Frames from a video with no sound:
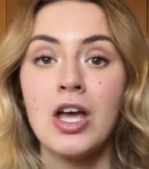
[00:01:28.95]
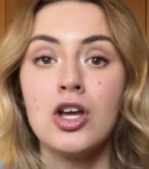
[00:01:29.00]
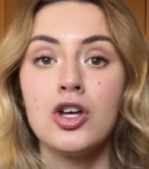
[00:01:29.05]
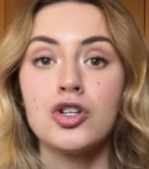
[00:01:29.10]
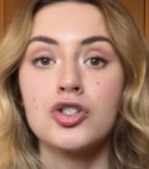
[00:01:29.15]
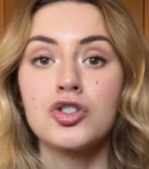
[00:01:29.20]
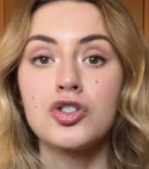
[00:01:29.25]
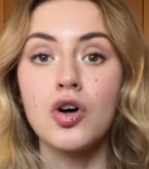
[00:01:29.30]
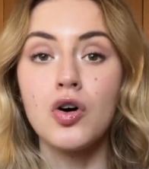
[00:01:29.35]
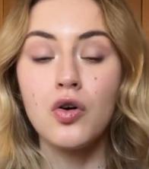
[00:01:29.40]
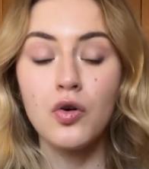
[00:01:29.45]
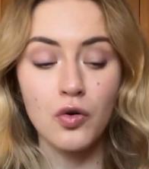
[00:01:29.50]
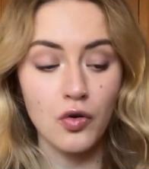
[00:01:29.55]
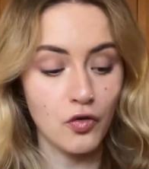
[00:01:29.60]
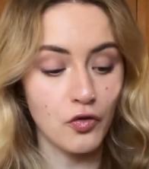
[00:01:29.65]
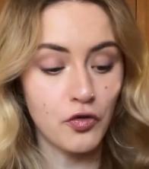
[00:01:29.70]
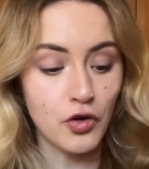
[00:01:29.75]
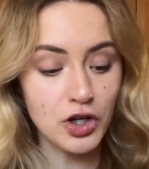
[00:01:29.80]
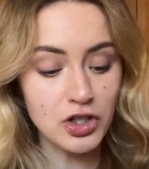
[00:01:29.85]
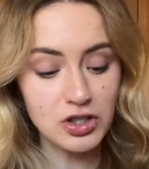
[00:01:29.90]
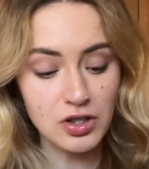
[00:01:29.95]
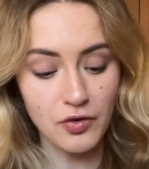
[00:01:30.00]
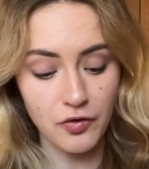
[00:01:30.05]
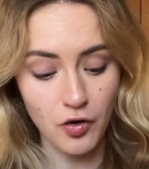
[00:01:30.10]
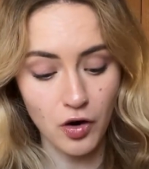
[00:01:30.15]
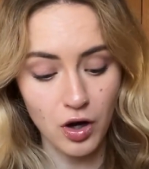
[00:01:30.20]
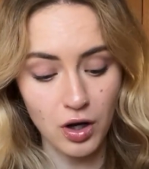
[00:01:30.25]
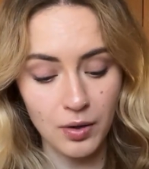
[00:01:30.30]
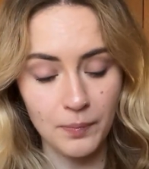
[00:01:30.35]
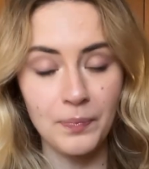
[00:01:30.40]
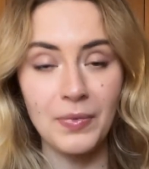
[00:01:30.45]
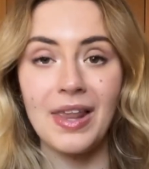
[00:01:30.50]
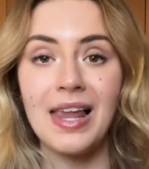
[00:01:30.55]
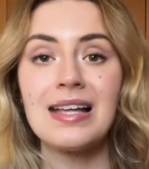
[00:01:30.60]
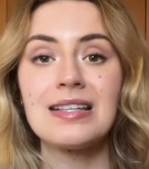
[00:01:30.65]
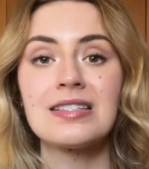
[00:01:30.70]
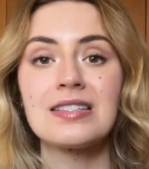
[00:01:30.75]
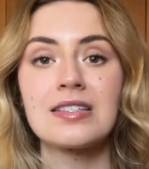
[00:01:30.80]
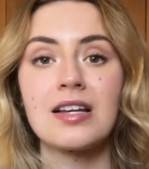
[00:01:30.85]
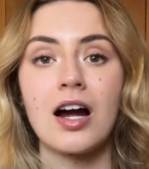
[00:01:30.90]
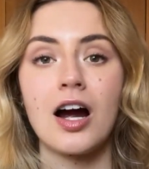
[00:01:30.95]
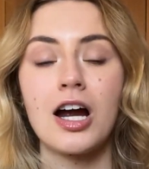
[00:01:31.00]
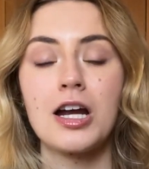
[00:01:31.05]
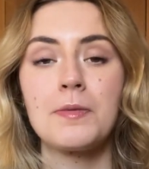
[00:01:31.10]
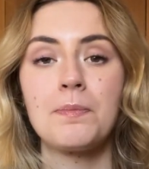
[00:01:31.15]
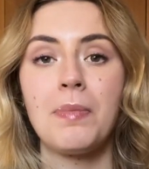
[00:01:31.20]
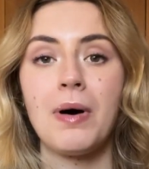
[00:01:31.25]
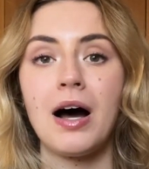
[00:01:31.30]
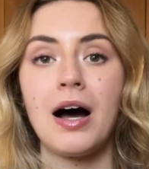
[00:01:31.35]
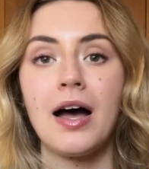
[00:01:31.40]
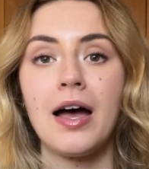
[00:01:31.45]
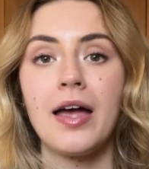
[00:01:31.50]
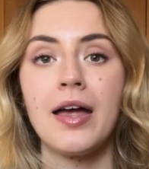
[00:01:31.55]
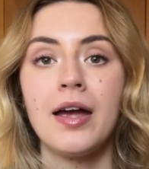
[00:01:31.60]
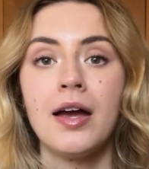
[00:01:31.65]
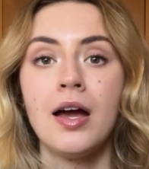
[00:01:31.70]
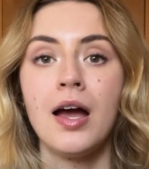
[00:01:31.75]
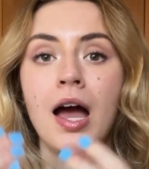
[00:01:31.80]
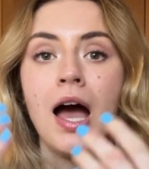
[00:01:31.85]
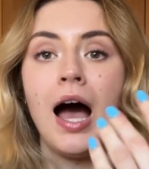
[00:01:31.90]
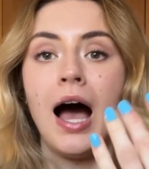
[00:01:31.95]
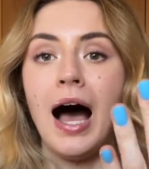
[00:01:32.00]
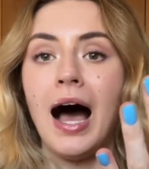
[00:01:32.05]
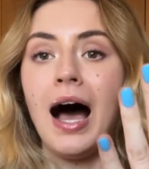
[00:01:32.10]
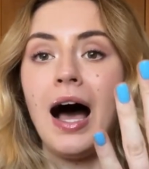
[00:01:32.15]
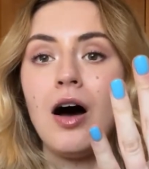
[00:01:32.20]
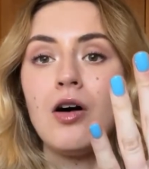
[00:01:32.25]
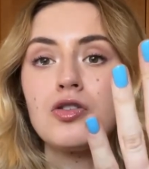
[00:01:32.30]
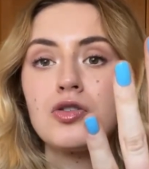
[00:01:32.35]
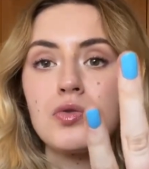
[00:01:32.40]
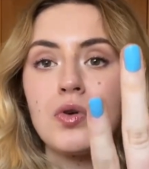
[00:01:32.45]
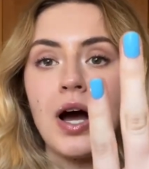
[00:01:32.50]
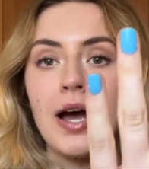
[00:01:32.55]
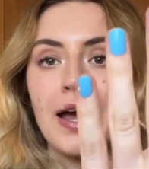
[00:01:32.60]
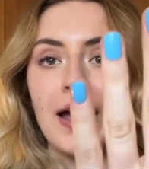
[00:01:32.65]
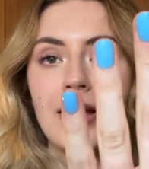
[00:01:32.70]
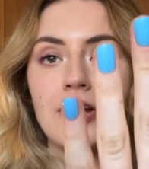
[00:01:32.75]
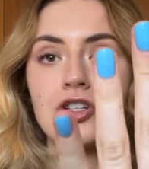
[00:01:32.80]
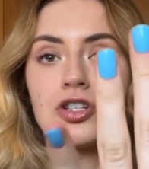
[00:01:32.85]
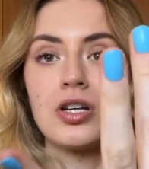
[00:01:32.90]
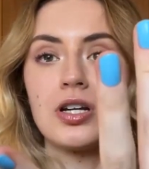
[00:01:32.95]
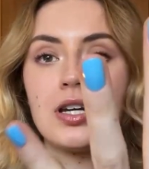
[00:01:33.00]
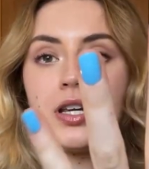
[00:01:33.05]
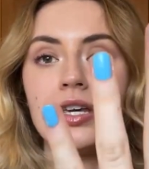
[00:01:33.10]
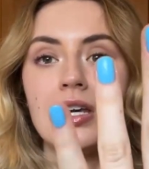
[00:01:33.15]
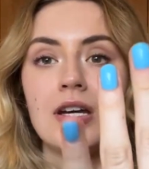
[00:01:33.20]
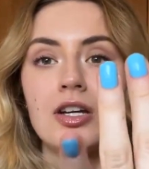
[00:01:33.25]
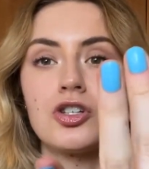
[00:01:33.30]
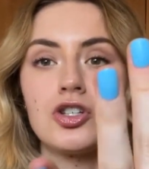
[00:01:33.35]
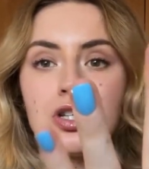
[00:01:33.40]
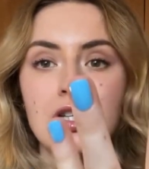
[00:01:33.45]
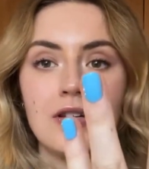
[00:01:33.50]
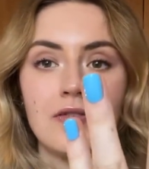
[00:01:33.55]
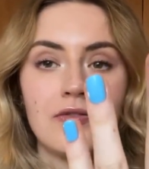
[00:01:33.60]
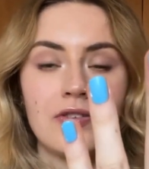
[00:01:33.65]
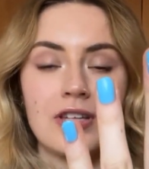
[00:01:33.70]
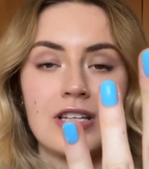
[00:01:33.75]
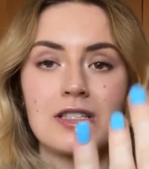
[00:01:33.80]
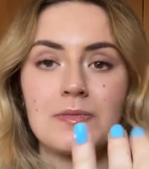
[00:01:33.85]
So first of all, let's start by how do I actually achieve this?